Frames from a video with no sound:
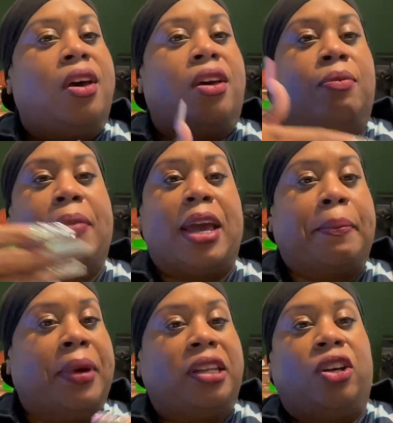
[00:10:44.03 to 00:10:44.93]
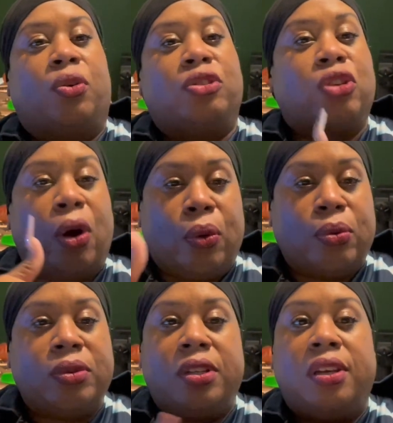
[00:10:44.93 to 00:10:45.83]
make money or
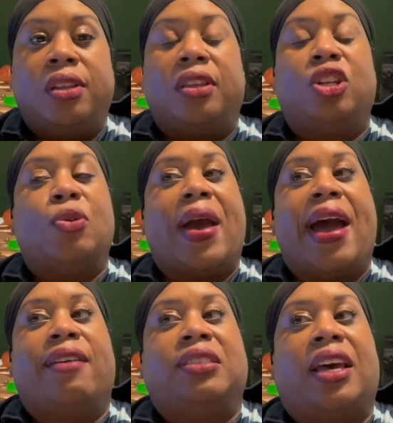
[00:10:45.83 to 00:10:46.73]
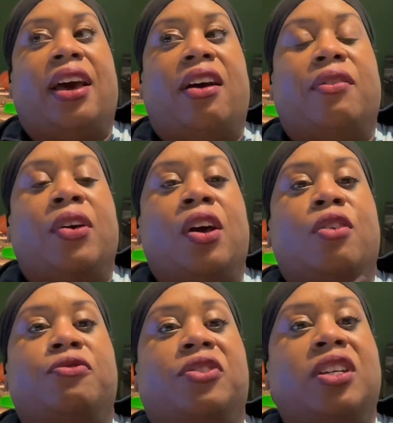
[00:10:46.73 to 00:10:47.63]
don't, then you have to have
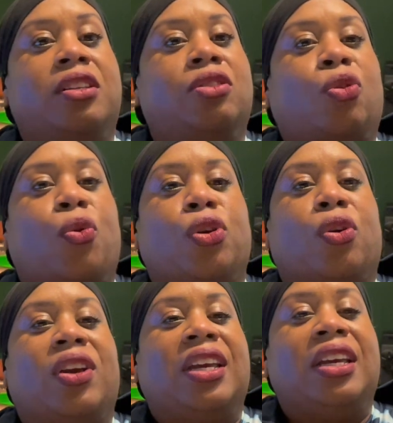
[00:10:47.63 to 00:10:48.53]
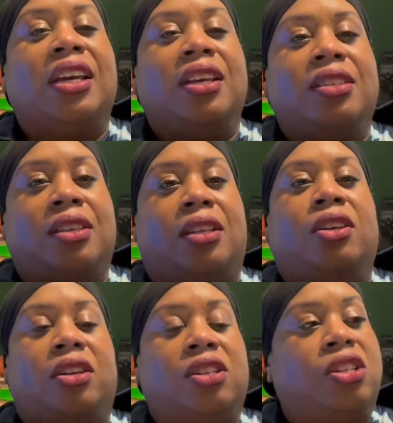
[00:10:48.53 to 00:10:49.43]
funds or you're easily
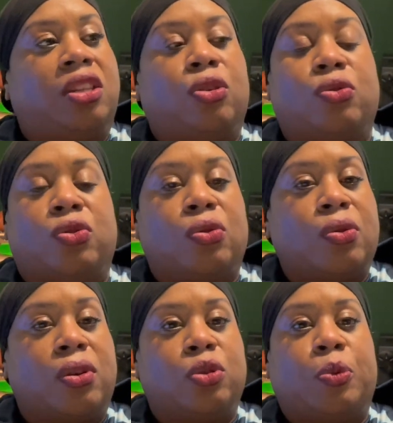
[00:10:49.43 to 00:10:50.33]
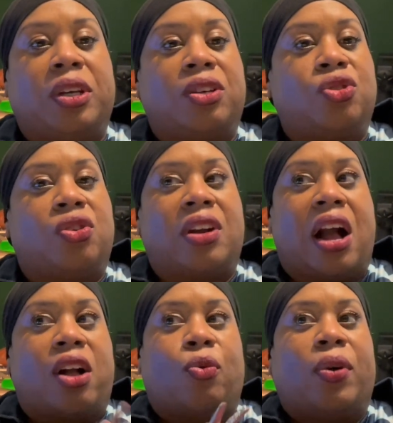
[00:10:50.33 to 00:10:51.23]
going to shut those doors, because you're
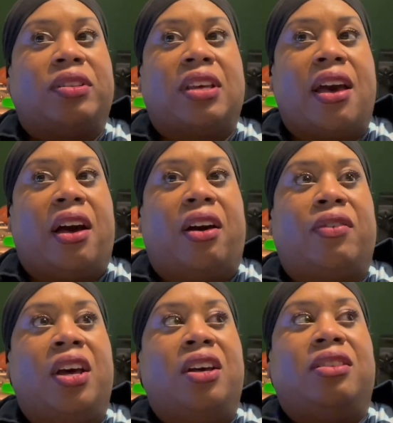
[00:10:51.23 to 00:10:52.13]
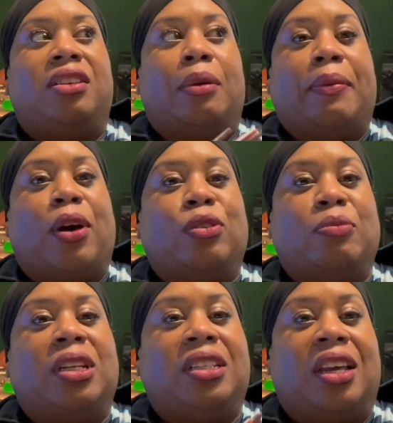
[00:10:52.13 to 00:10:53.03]
not going to have the amount of
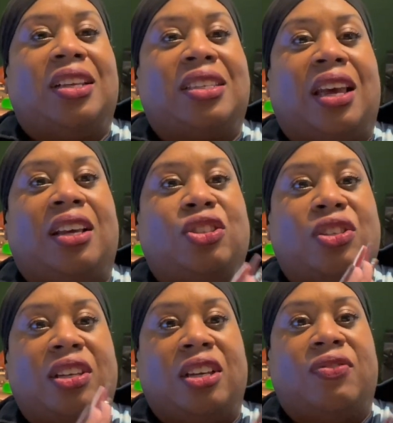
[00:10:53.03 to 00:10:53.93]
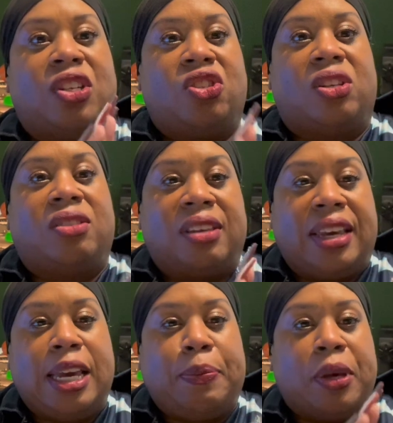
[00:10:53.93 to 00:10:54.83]
money that it takes to even just
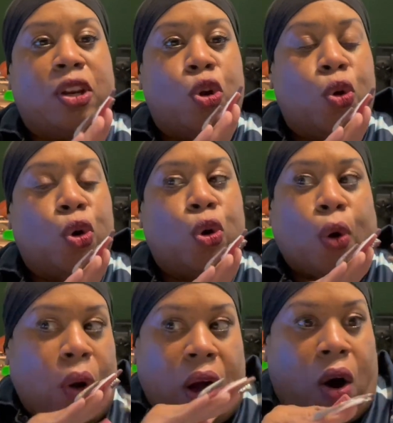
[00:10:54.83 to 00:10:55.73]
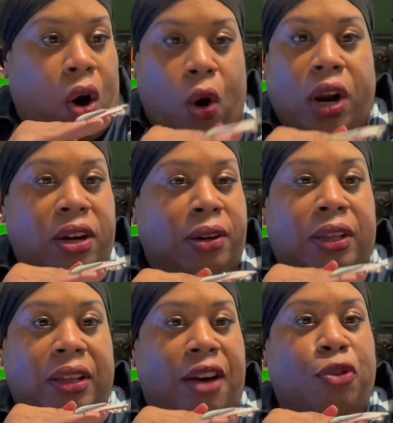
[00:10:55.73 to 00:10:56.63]
keep it on a
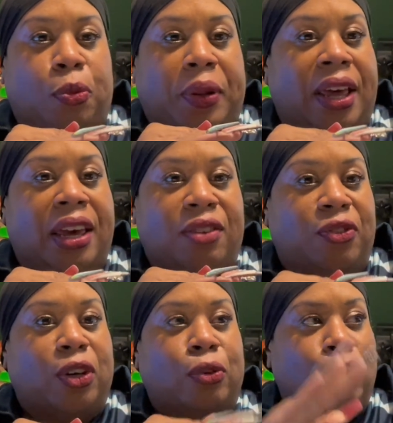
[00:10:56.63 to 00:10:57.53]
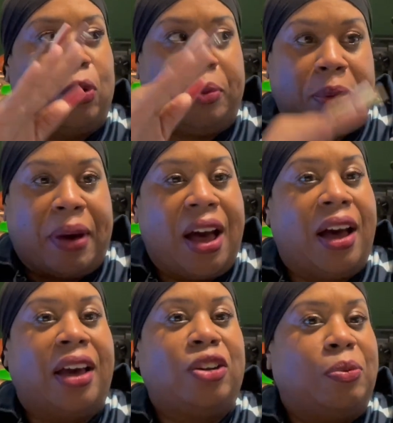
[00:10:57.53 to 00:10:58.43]
level playing field. You'll be
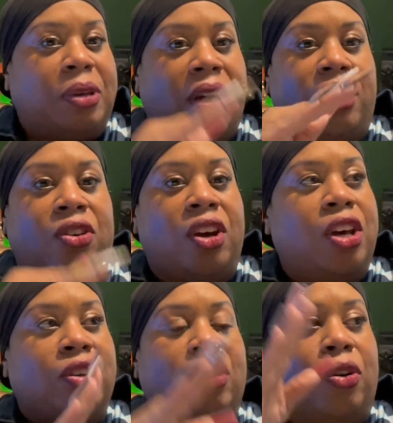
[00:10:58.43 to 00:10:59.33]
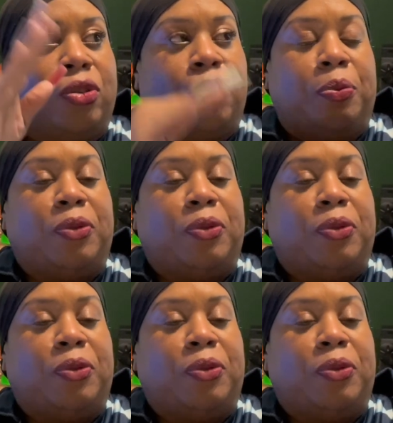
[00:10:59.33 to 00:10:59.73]
behind, you'll be under, you'll be